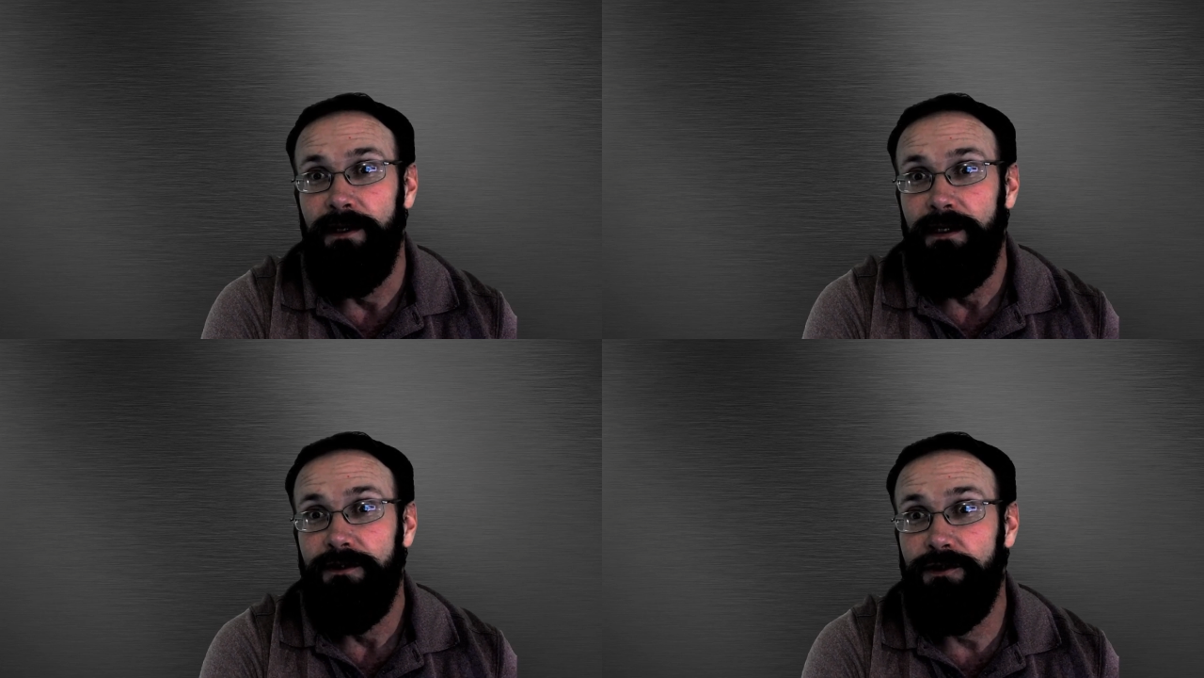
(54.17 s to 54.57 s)

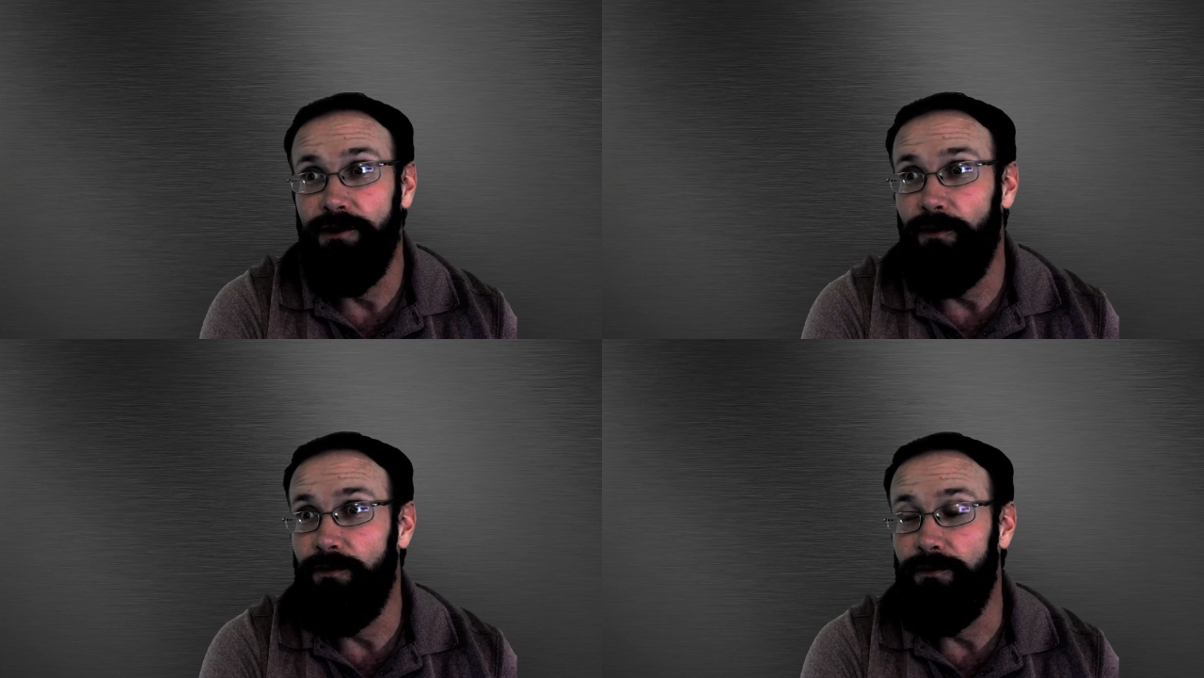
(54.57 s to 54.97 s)

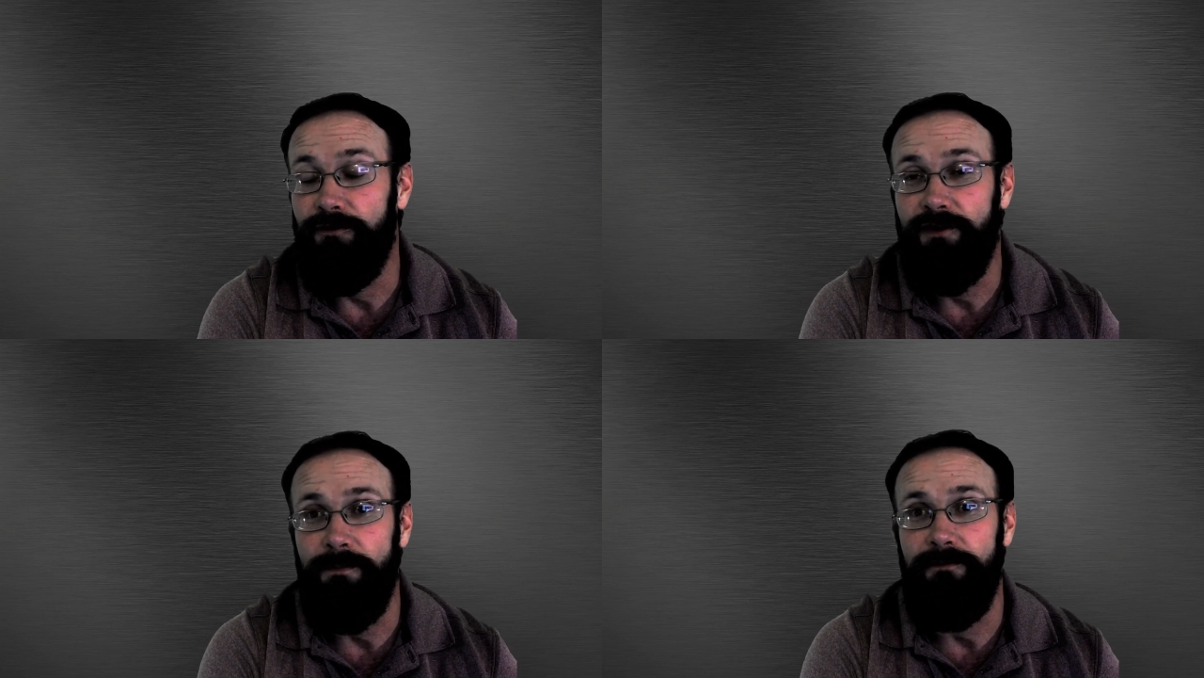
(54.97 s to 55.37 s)
show you
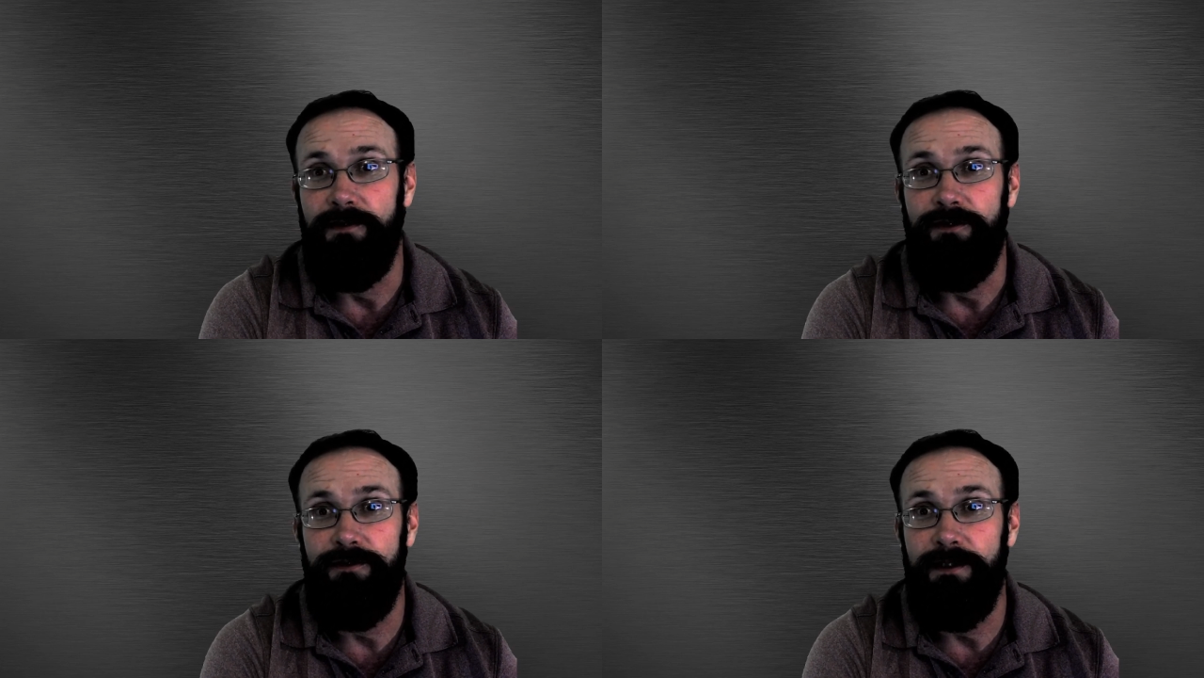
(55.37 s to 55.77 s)
some of the
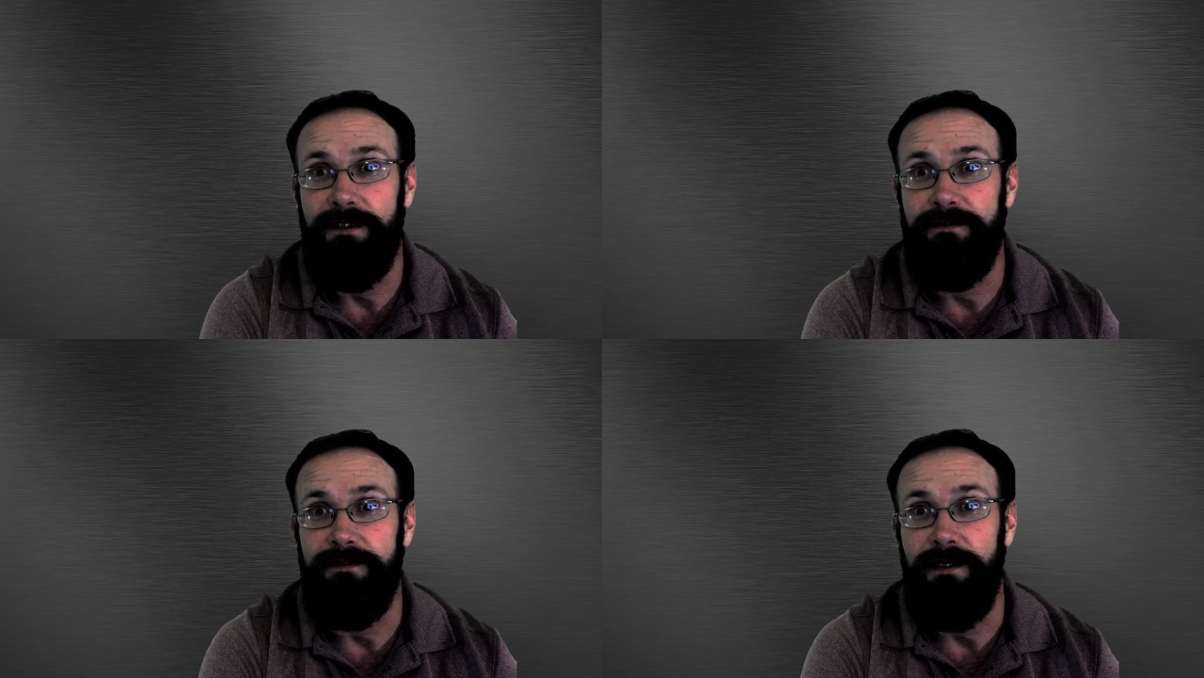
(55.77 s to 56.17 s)

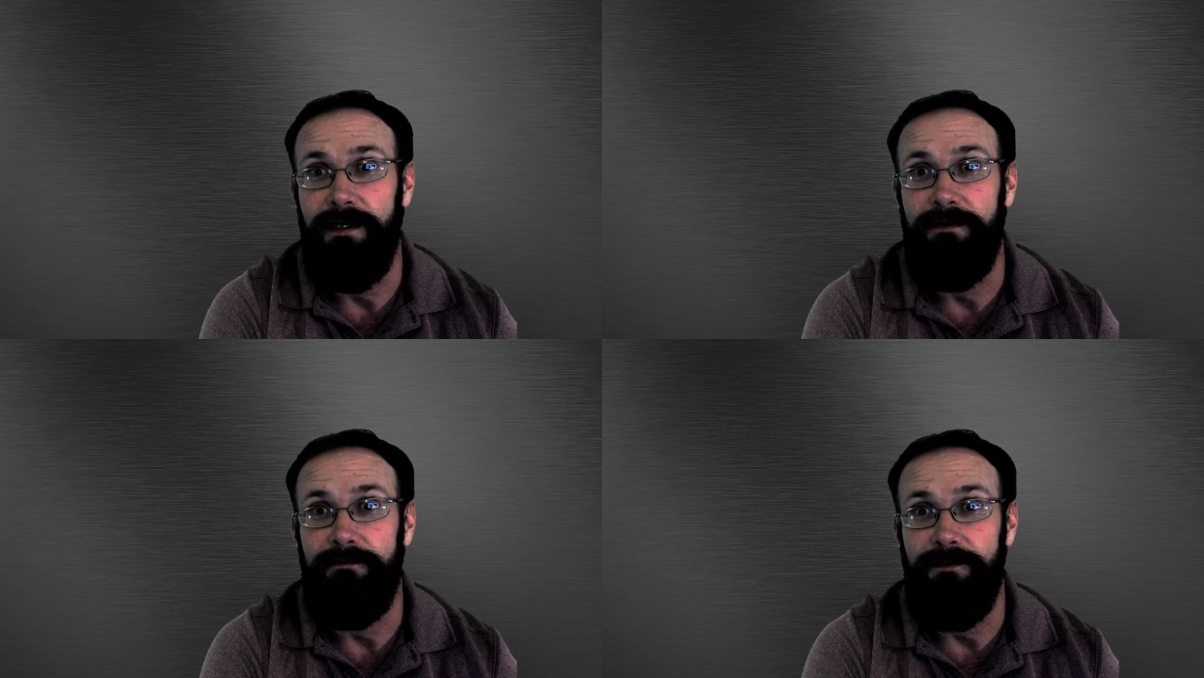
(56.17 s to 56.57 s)
tricks that
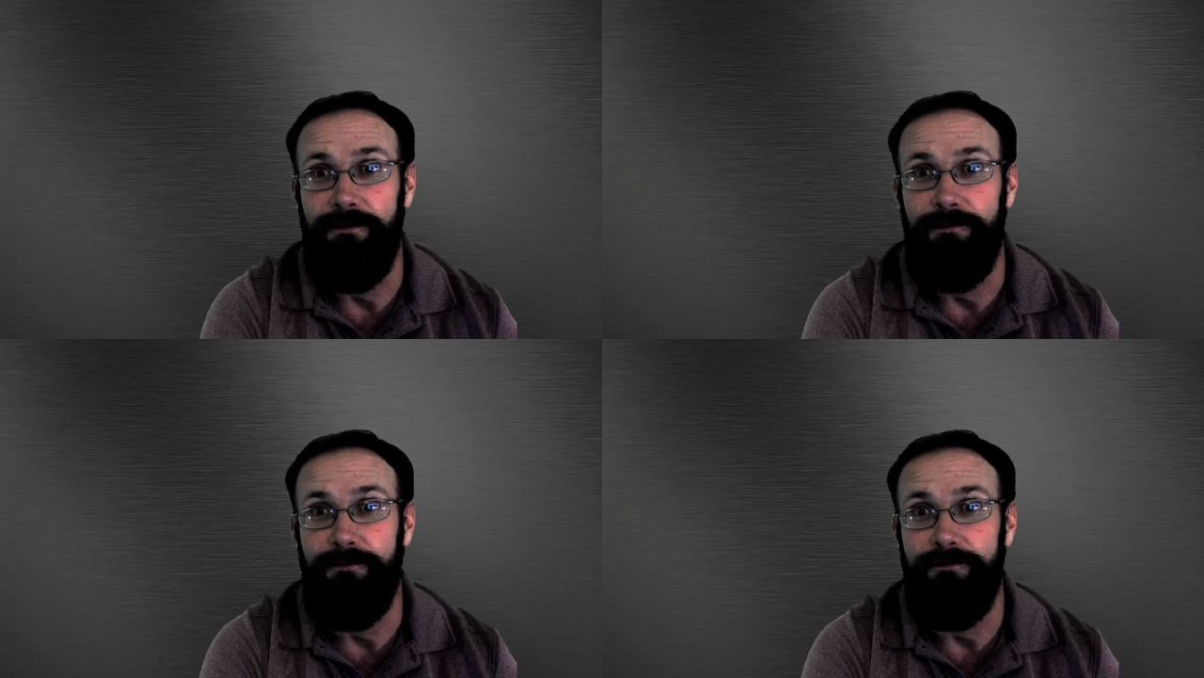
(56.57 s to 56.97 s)
I
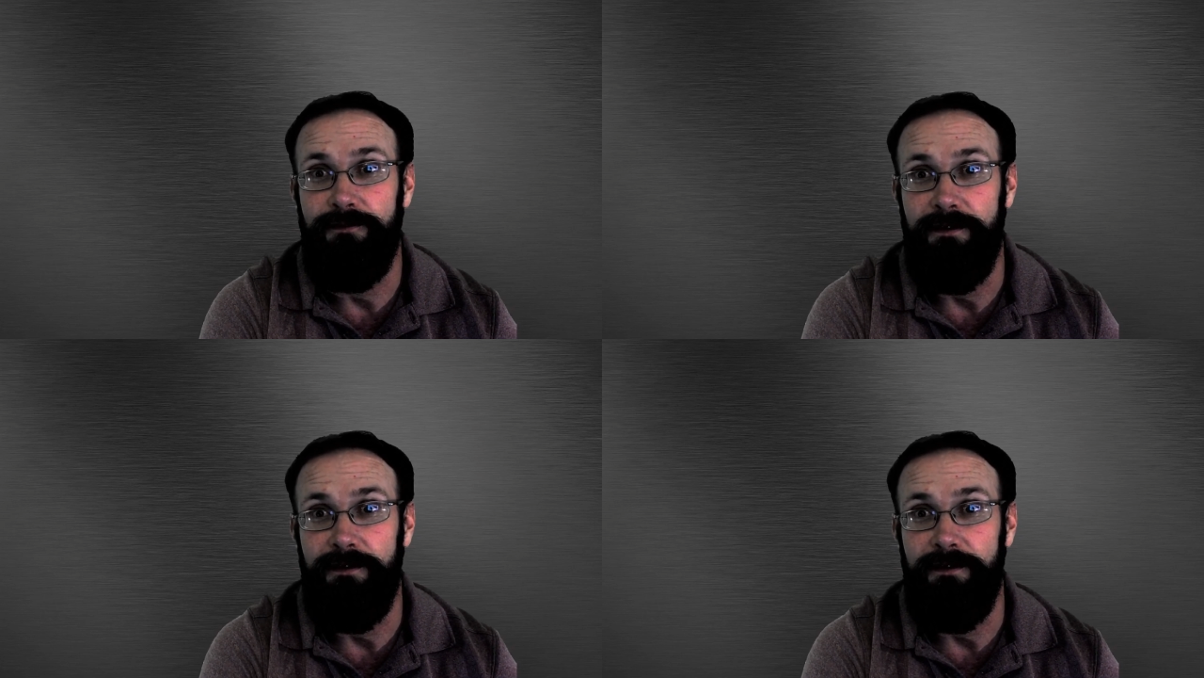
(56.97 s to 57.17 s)
used,